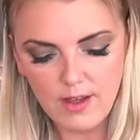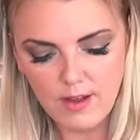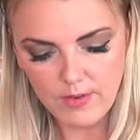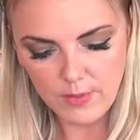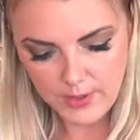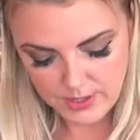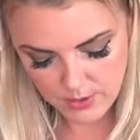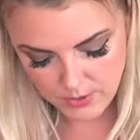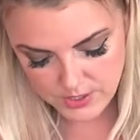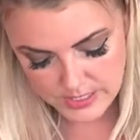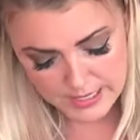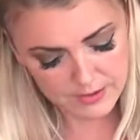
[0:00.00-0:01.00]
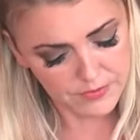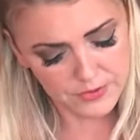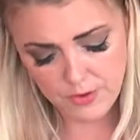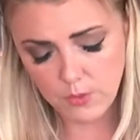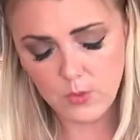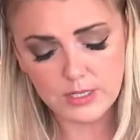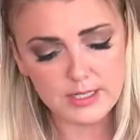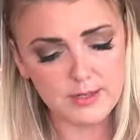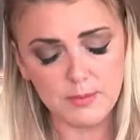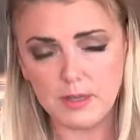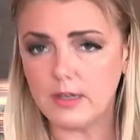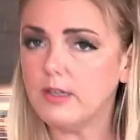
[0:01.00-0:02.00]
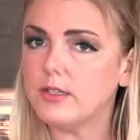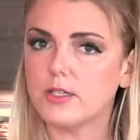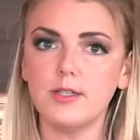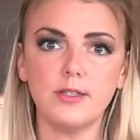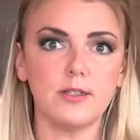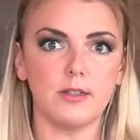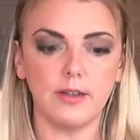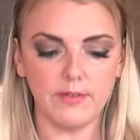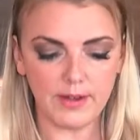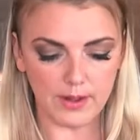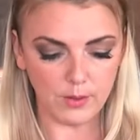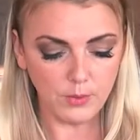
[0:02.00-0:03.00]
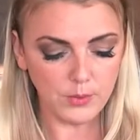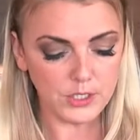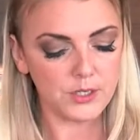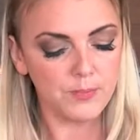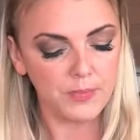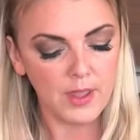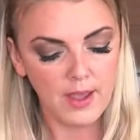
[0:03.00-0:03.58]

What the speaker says: Everyone knows that. If you don't want some heat, just leave it out.